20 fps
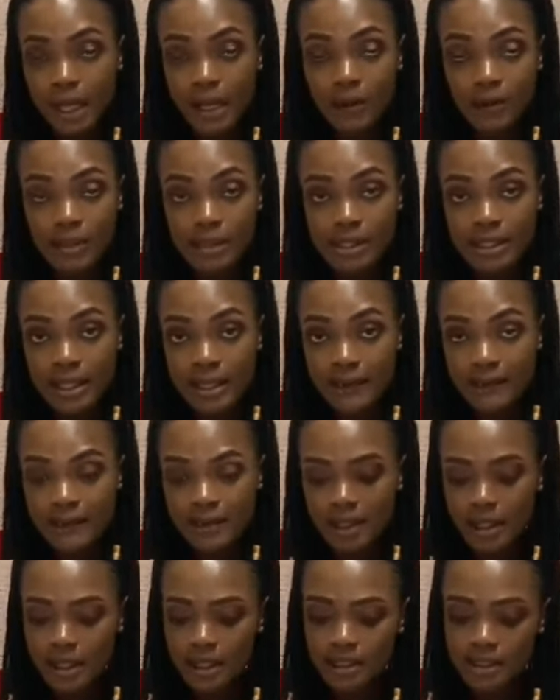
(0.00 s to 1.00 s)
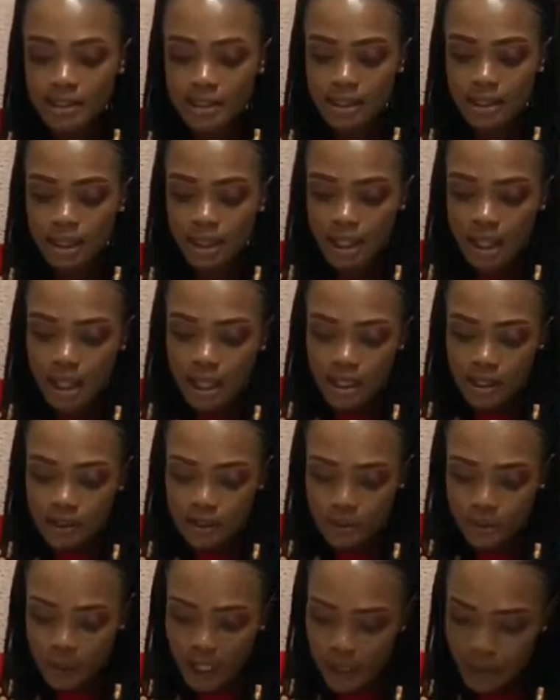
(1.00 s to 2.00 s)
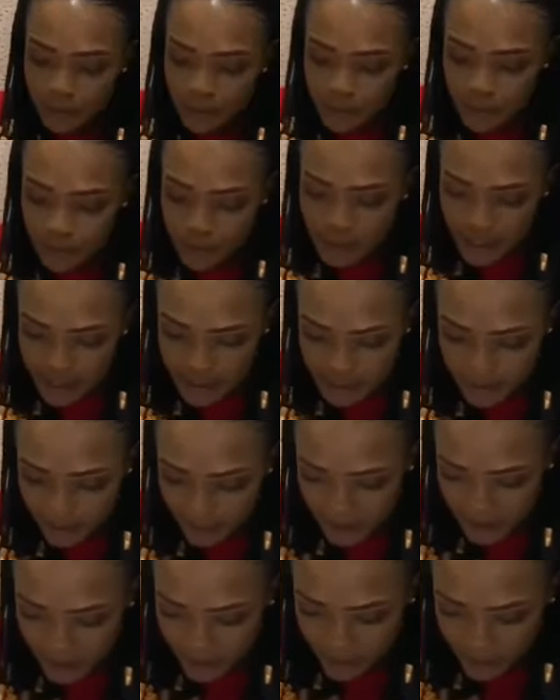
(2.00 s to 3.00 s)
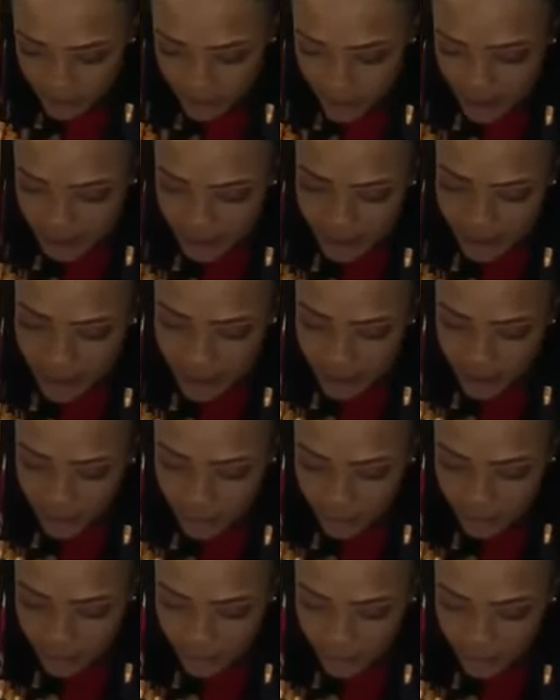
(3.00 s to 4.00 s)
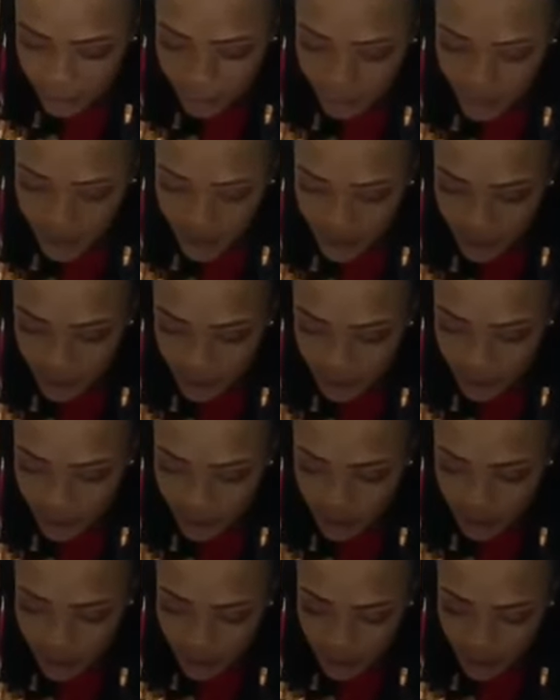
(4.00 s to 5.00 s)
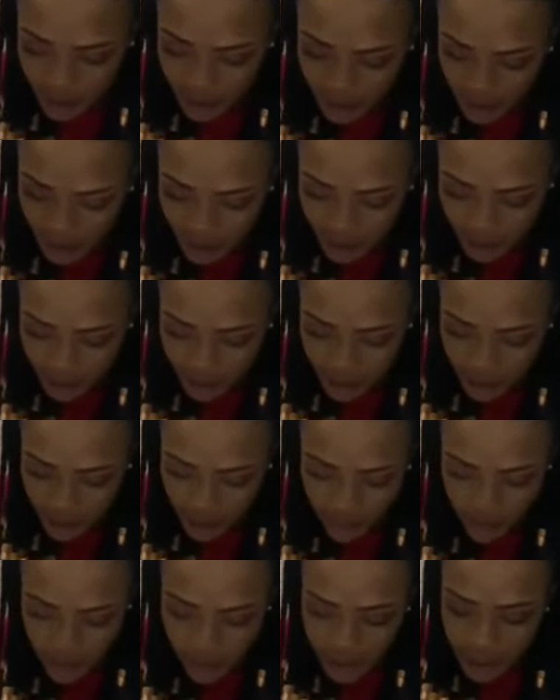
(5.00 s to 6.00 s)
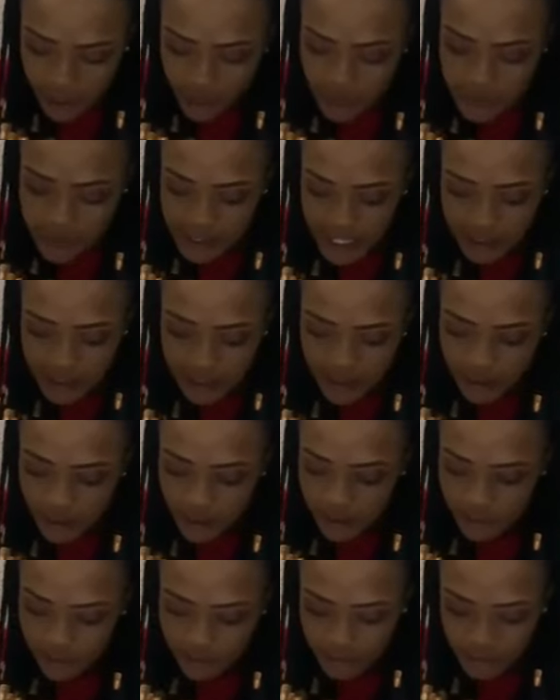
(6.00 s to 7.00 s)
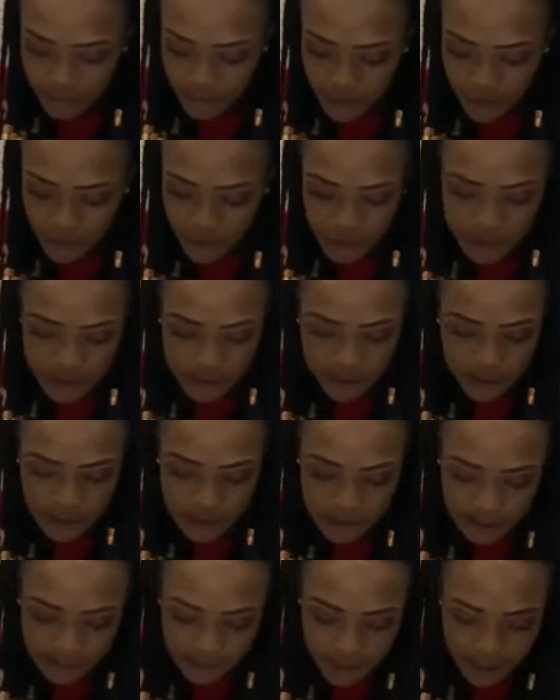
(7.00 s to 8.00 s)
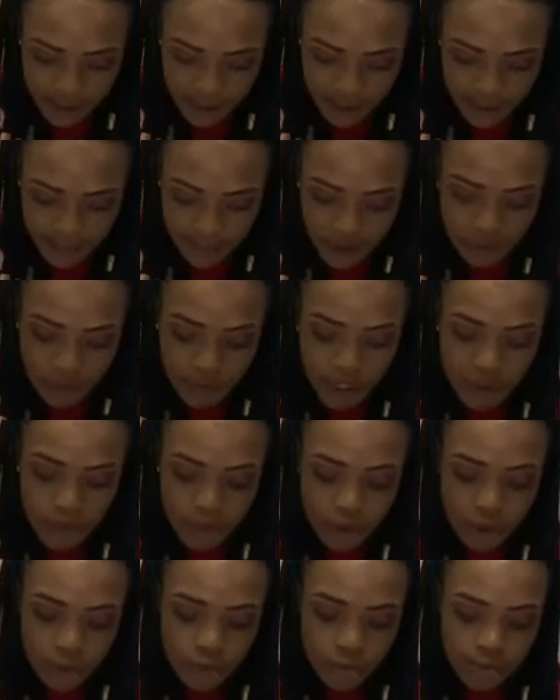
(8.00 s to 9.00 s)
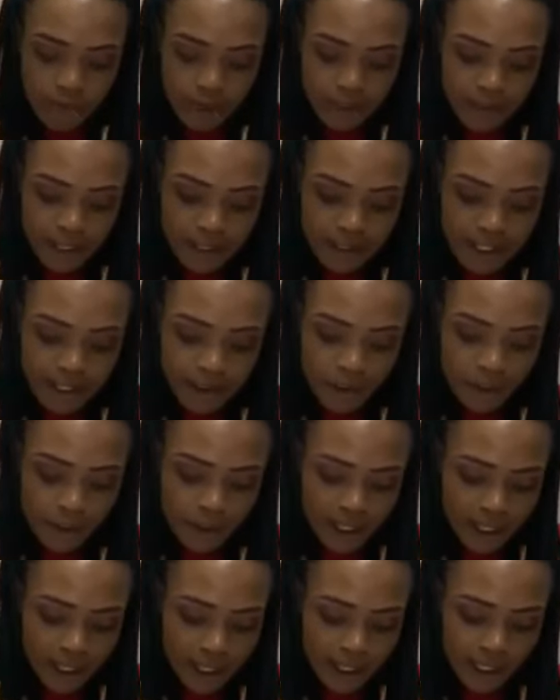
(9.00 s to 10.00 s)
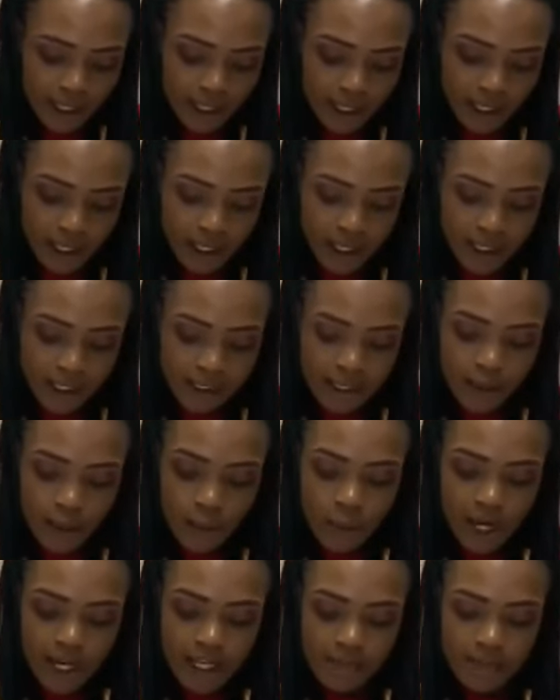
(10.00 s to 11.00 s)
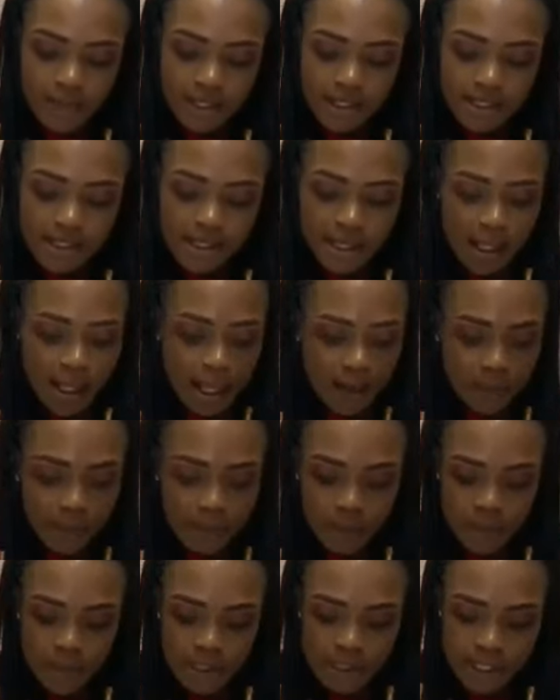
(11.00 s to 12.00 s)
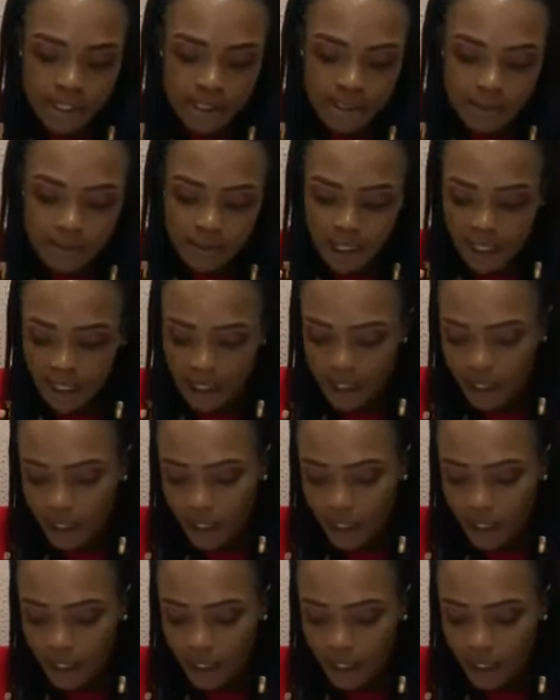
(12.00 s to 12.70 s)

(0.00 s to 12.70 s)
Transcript: unsafe days. So I'll choose a different color. I think I'll go for pink. You can use any color of your choice, it doesn't matter, but make sure you remember that okay, the white beads represent my